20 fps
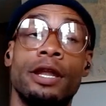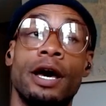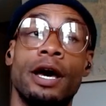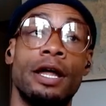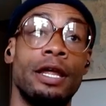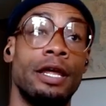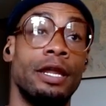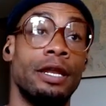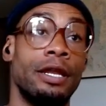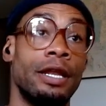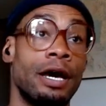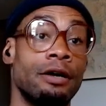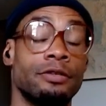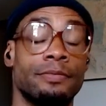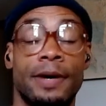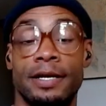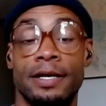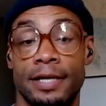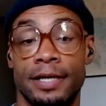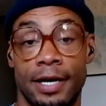And now's my
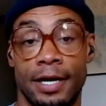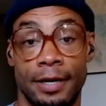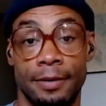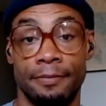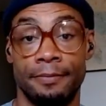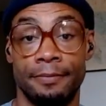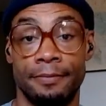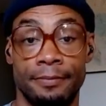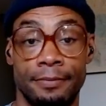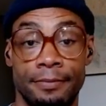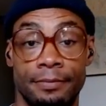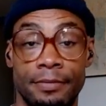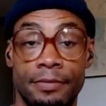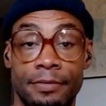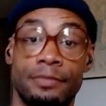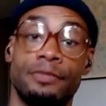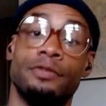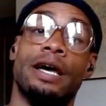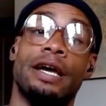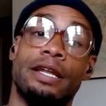time. It's
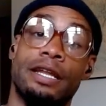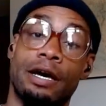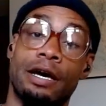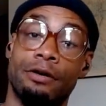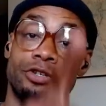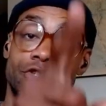like now's your